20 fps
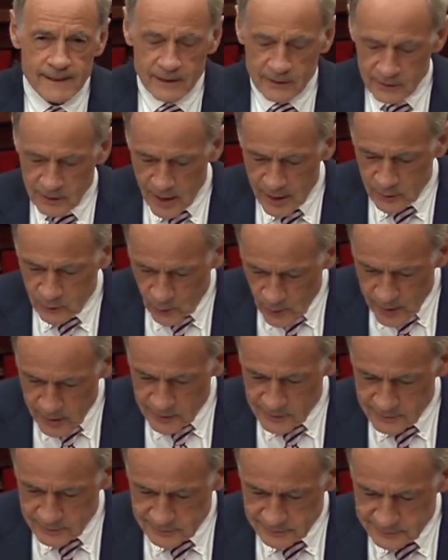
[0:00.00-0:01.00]
like
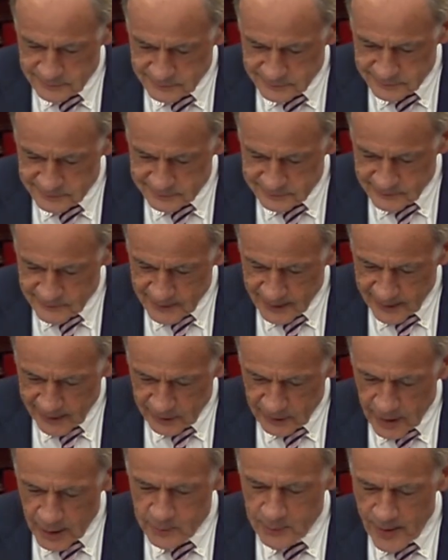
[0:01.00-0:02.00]
wind,
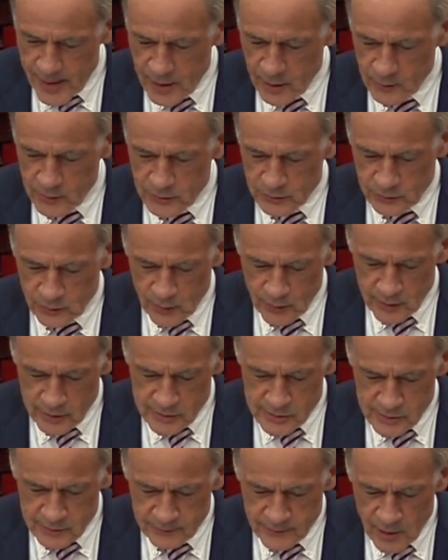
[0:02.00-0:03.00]
and like battery
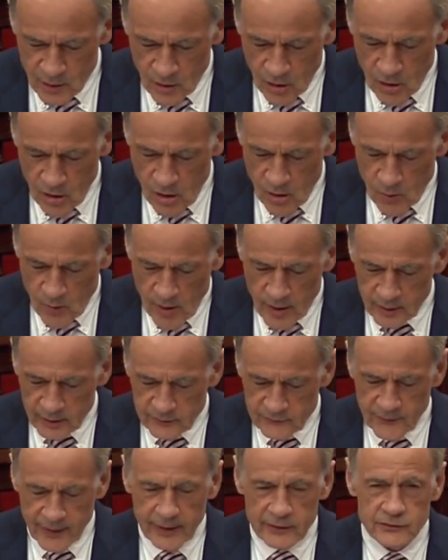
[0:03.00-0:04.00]
storage, all while
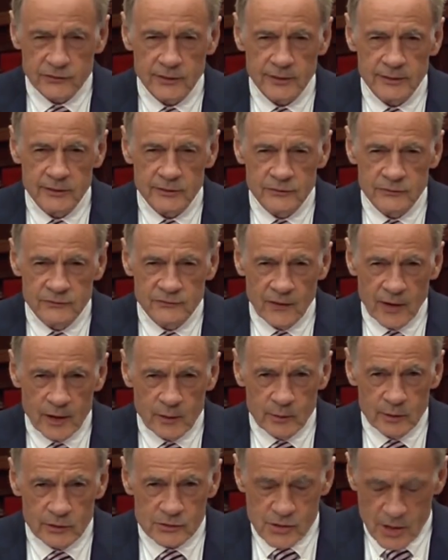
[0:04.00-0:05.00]
advancing
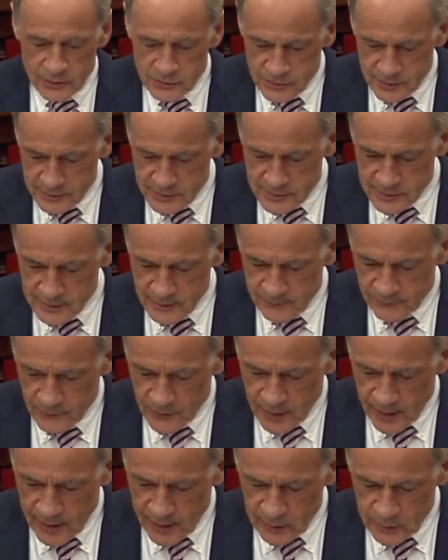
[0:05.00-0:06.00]
environmental justice
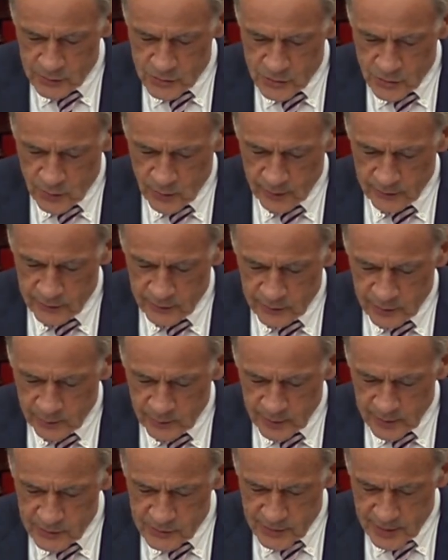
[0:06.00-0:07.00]
and ensuring that
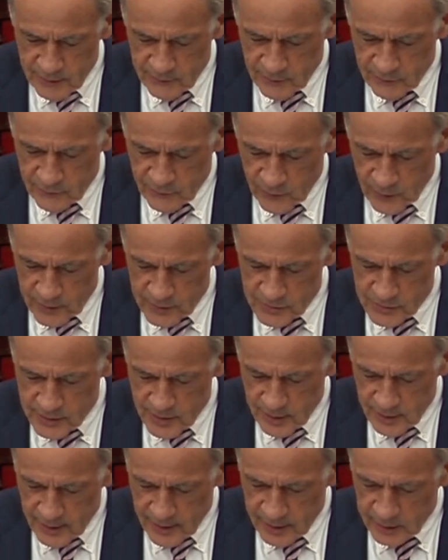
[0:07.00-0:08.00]
committees have a voice
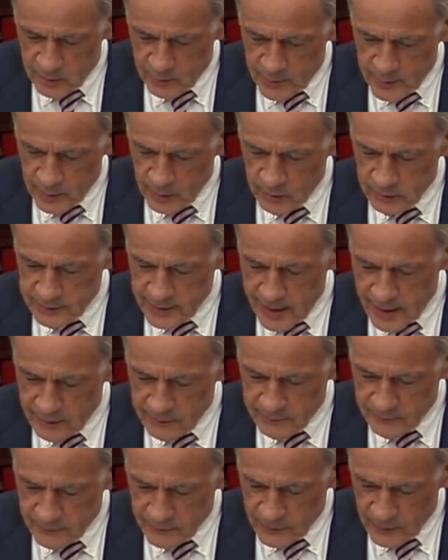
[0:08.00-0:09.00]
in the build
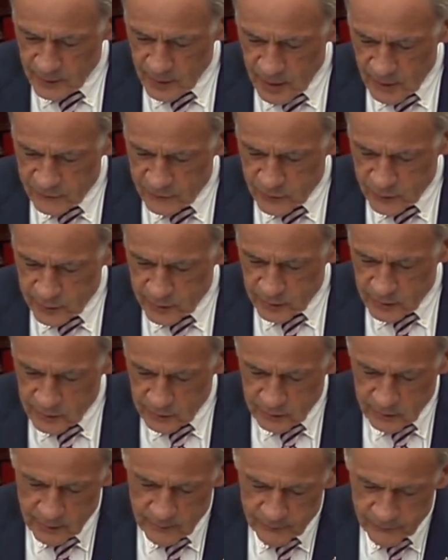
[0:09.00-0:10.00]
out of
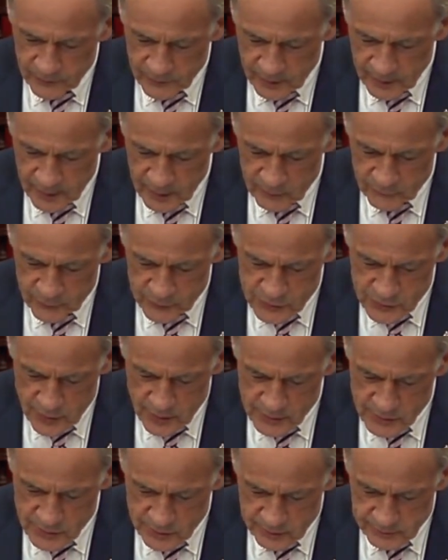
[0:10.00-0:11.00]
critical
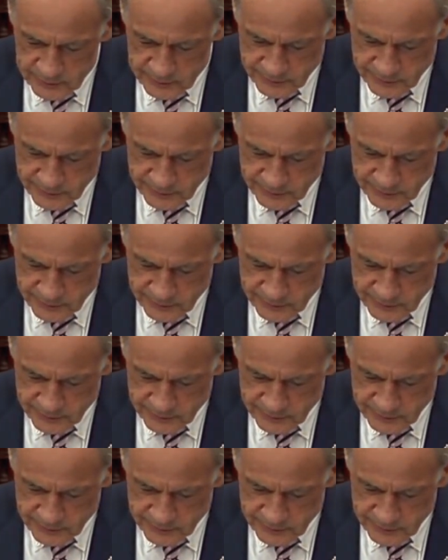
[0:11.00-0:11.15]
infrastructure.